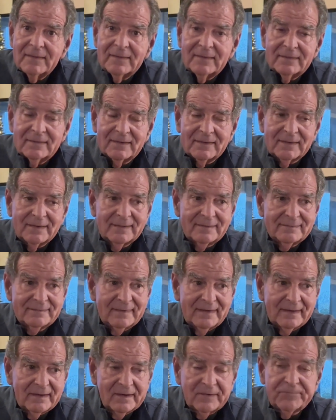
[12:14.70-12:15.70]

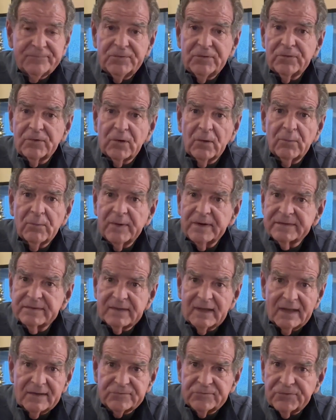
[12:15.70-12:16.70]
And if you know what
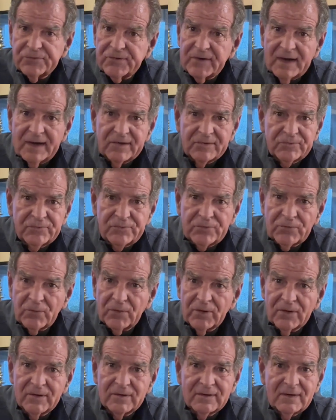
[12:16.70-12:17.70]
that stands
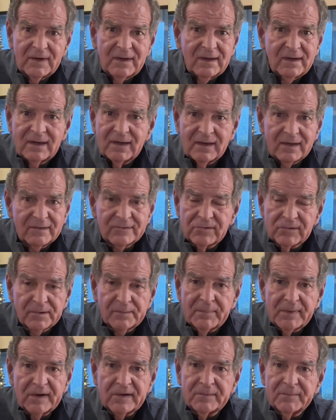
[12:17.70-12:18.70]
for, you're a
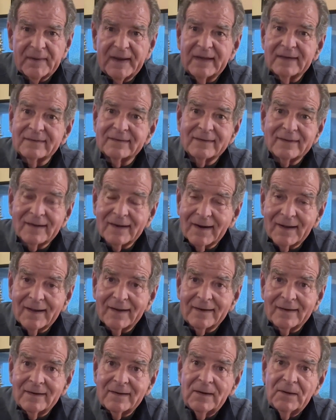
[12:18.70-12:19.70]
better man than
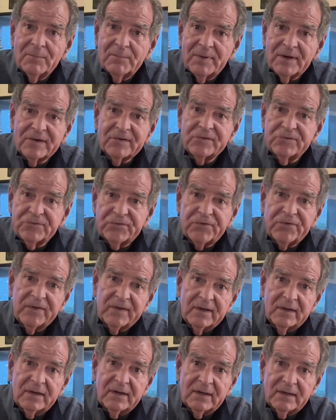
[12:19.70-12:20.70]
I. But it's
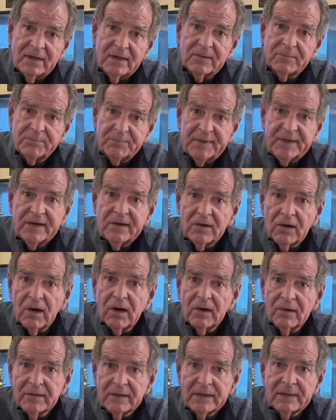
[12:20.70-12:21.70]
the
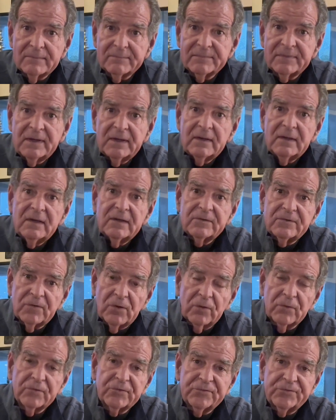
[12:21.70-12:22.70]
NPRM
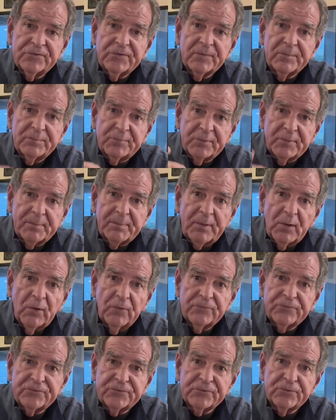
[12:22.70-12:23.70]
Notice of
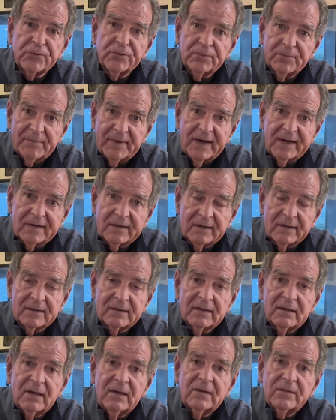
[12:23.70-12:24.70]
Proposed Rulemaking
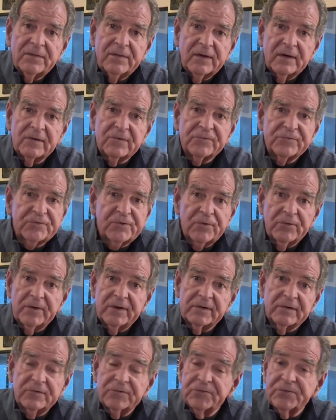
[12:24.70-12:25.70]
that is
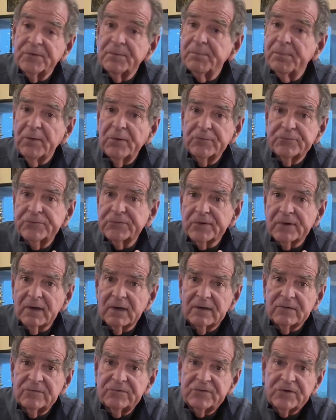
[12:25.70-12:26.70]
going to
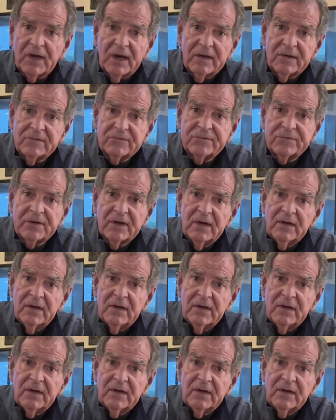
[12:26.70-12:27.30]
supposedly change